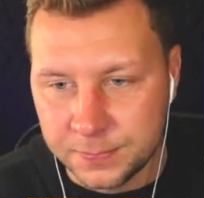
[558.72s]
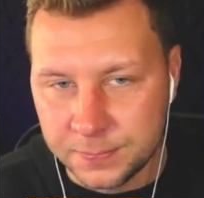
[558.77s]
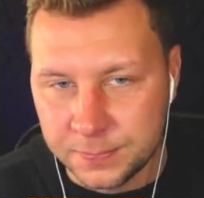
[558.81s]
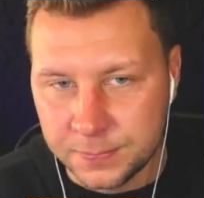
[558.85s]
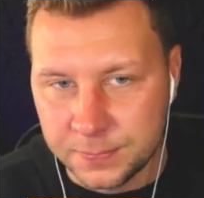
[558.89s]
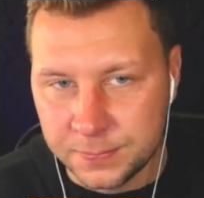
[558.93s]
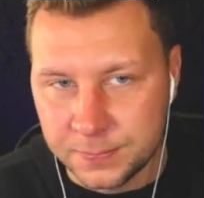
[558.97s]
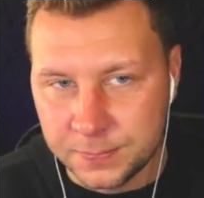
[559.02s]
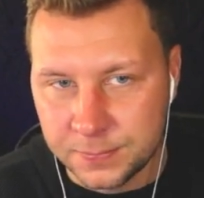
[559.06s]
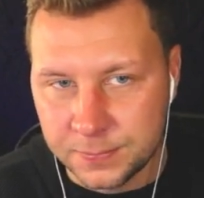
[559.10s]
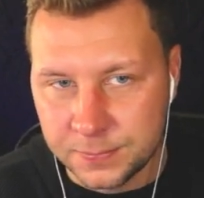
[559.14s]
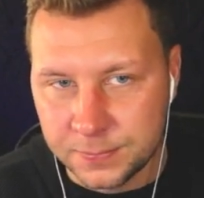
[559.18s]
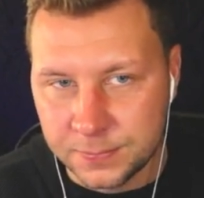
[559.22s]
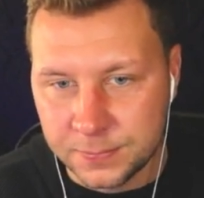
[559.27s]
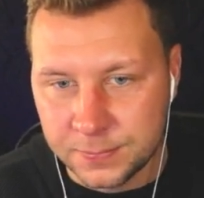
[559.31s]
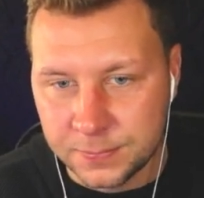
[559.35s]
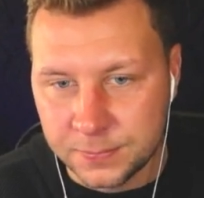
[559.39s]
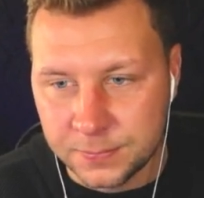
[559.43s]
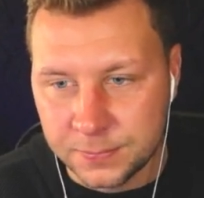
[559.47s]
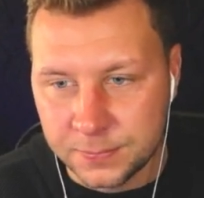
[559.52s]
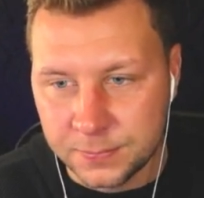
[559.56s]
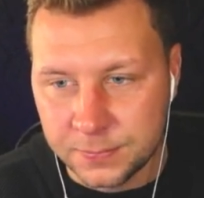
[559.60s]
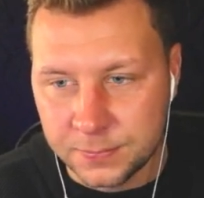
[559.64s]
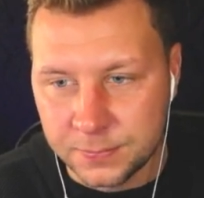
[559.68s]

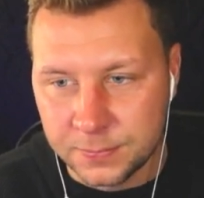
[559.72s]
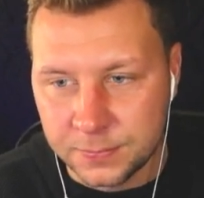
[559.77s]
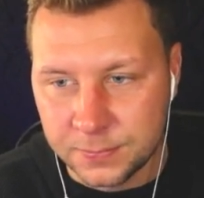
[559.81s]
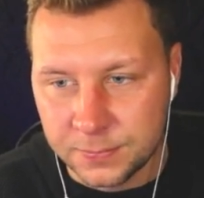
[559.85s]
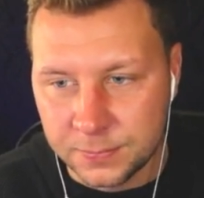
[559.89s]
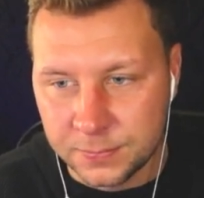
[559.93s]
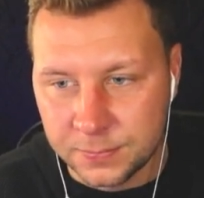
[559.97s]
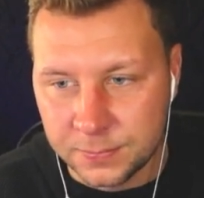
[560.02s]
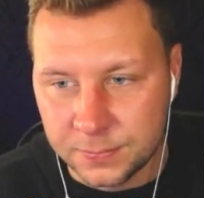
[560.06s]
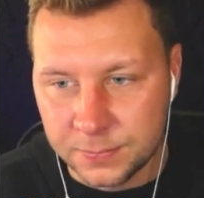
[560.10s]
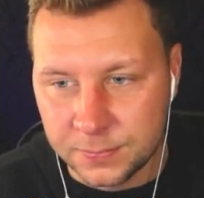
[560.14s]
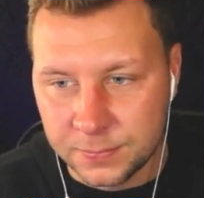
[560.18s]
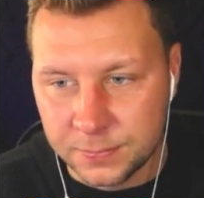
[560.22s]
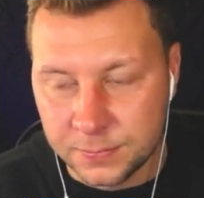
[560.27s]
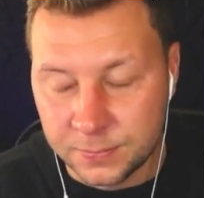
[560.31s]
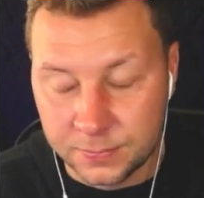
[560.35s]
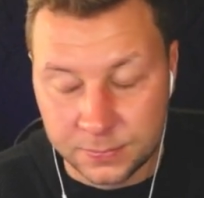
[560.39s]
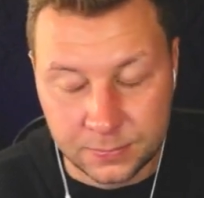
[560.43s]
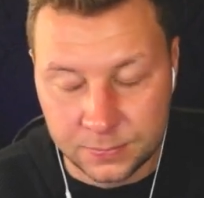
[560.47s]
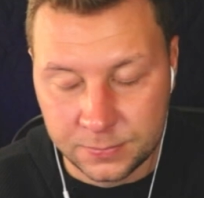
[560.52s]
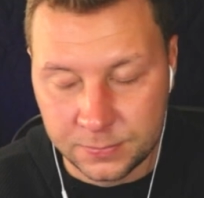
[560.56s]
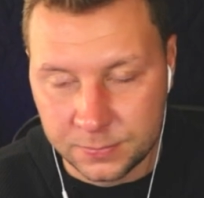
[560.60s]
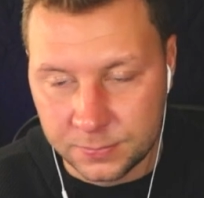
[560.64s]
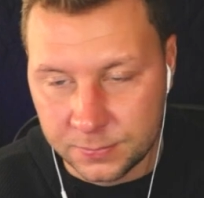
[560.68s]

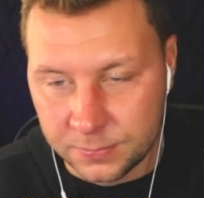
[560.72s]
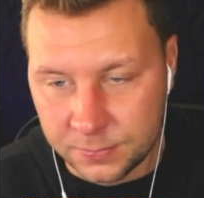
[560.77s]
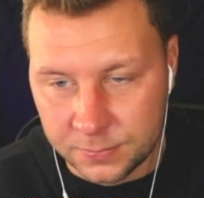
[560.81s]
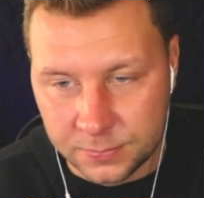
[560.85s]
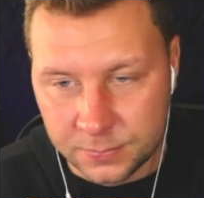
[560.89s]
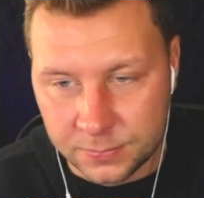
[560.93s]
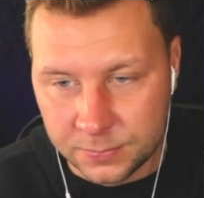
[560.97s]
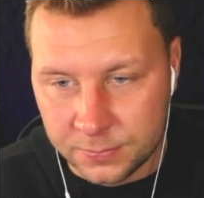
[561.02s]
(no one is talking)